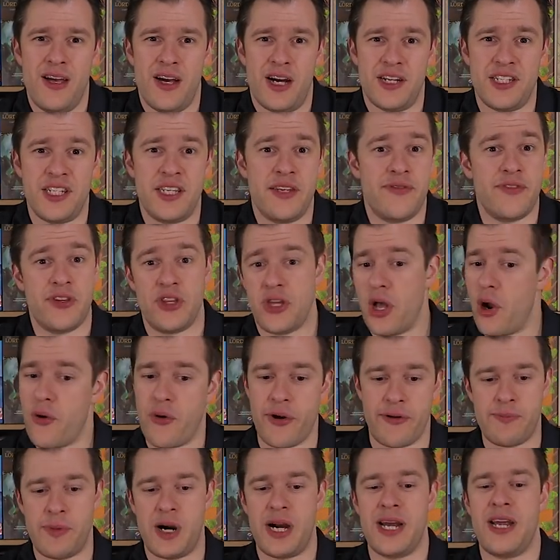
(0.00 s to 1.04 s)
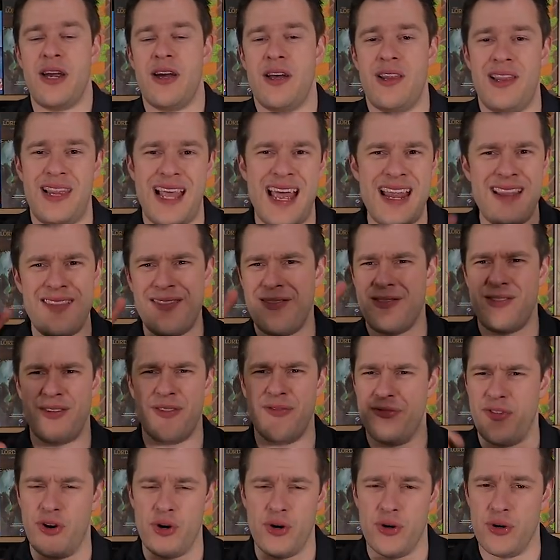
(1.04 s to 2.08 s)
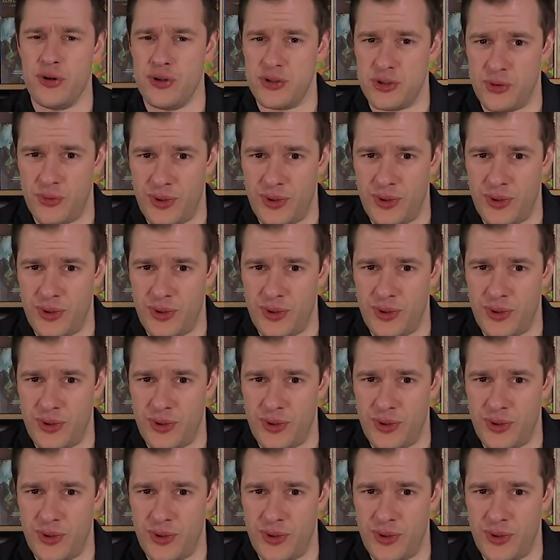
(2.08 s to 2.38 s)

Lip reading: I didn't even know if my LEN converters